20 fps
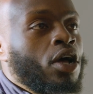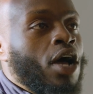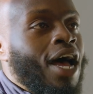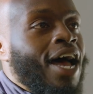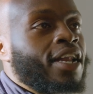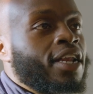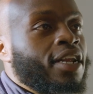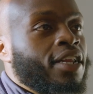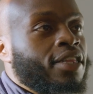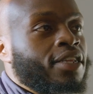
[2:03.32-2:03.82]
At
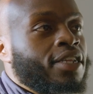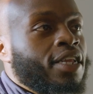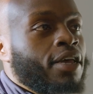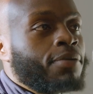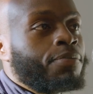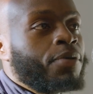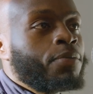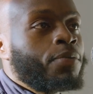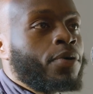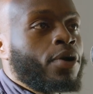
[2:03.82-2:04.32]
the end of the day,
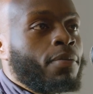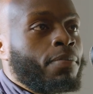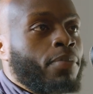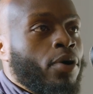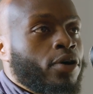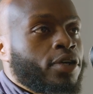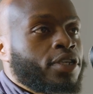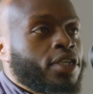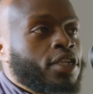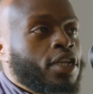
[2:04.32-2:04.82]
people are
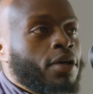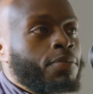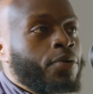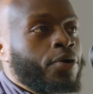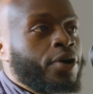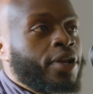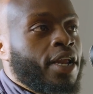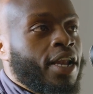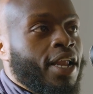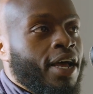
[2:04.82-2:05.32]
boxing. They're
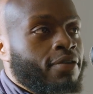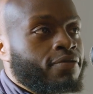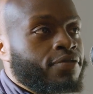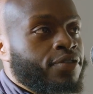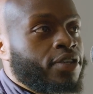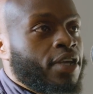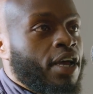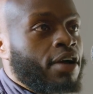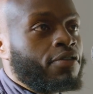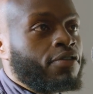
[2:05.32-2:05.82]
putting their
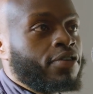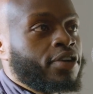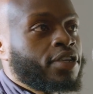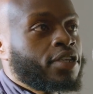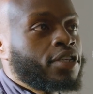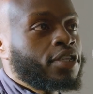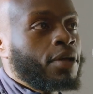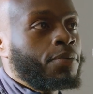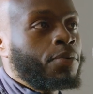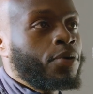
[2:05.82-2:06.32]
lives at
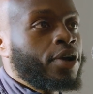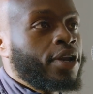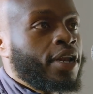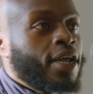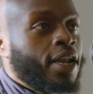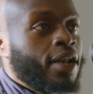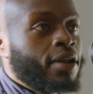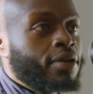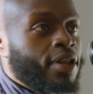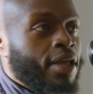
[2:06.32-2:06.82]
risk. They're putting
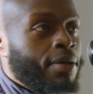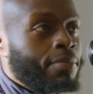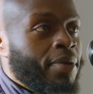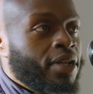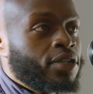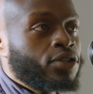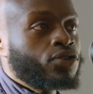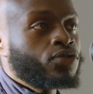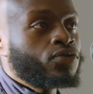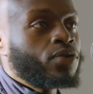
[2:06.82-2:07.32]
their
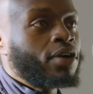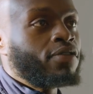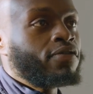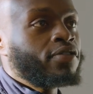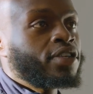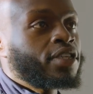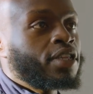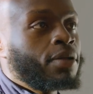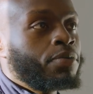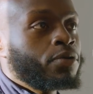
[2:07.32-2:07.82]
mental at
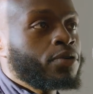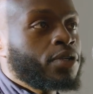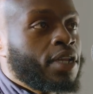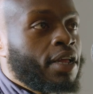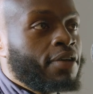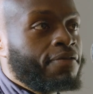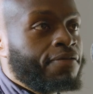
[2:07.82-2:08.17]
risk. They're putting their